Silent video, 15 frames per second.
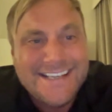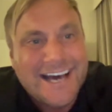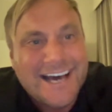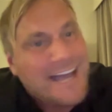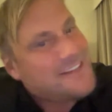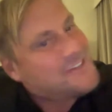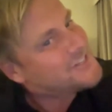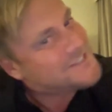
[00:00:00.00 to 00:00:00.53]

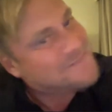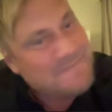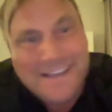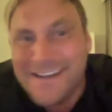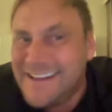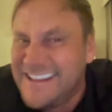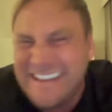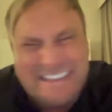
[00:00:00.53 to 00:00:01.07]
I just
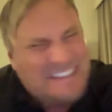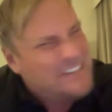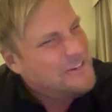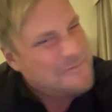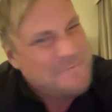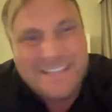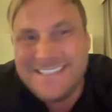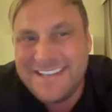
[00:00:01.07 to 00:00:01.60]
been
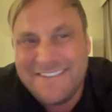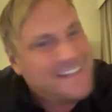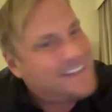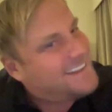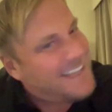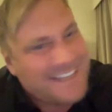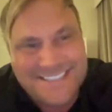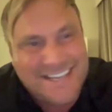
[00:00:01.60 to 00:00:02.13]
too busy
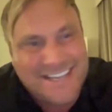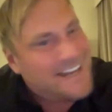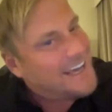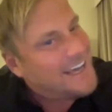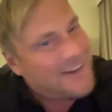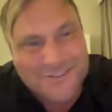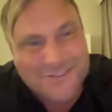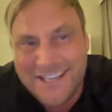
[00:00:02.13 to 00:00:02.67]
with things that
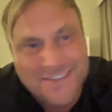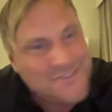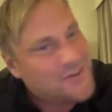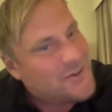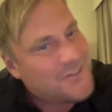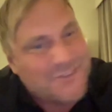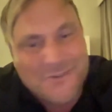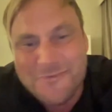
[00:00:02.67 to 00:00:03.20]
I don't
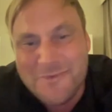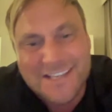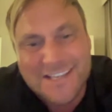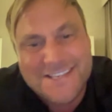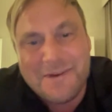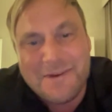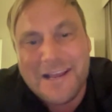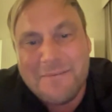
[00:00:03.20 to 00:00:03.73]
enjoy too
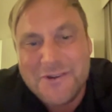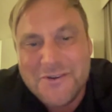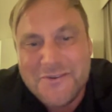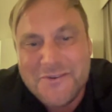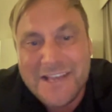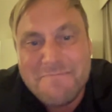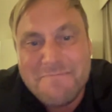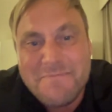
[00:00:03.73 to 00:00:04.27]
much, but I'm
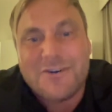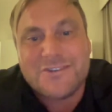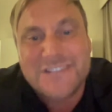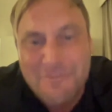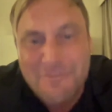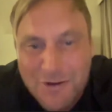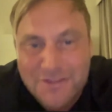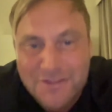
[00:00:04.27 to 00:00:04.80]
doing it
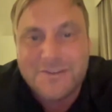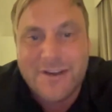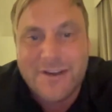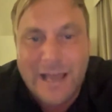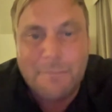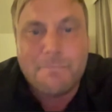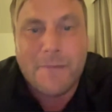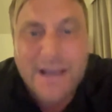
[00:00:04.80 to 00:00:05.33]
because I want to
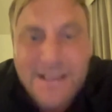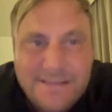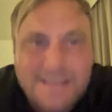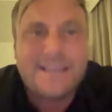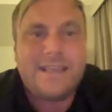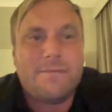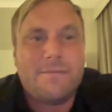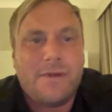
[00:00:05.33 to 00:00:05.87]
help my
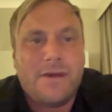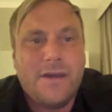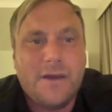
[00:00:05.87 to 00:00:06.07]
team,